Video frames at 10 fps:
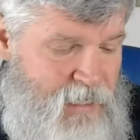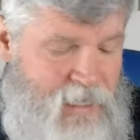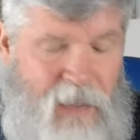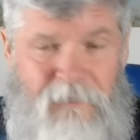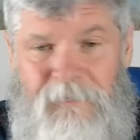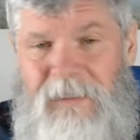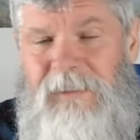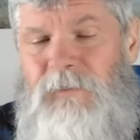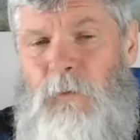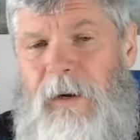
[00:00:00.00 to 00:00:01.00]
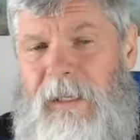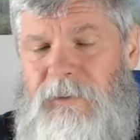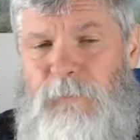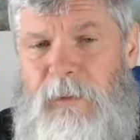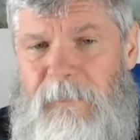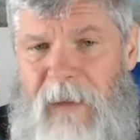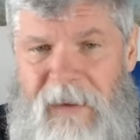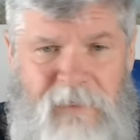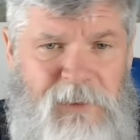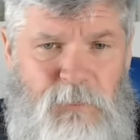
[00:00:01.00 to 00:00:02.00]
Now, this is where it gets really bad,
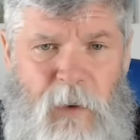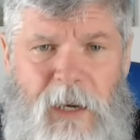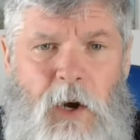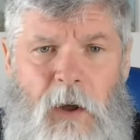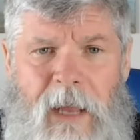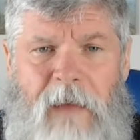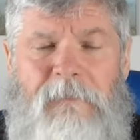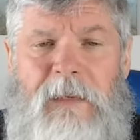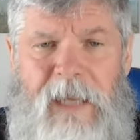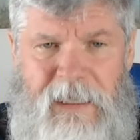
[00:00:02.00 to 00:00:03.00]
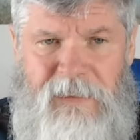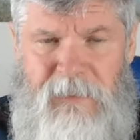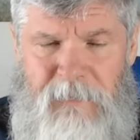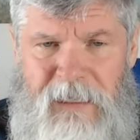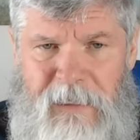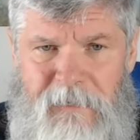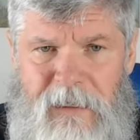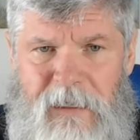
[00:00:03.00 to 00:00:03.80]
and this is where I call out the legacy media.